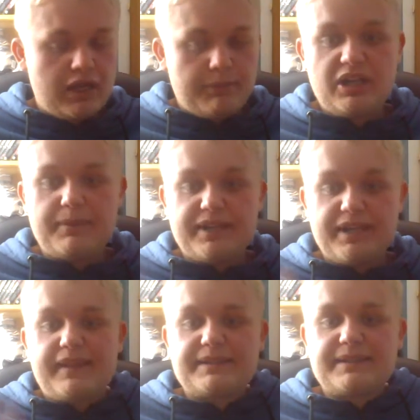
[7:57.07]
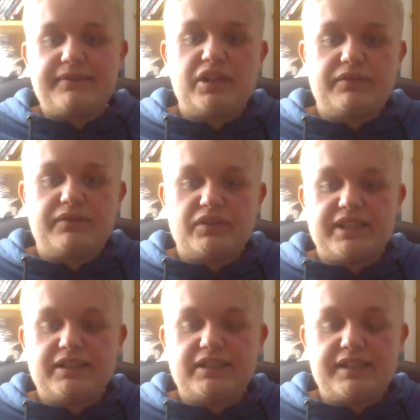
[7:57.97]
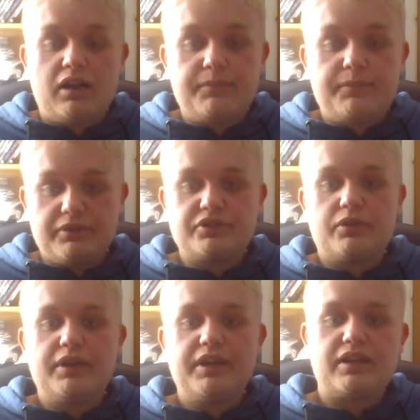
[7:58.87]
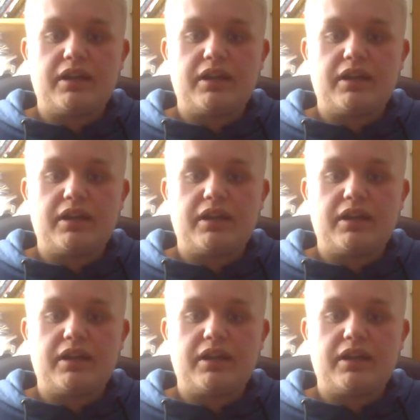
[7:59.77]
But yeah, but anyway, that's my video for today, guys. I hope you enjoyed it.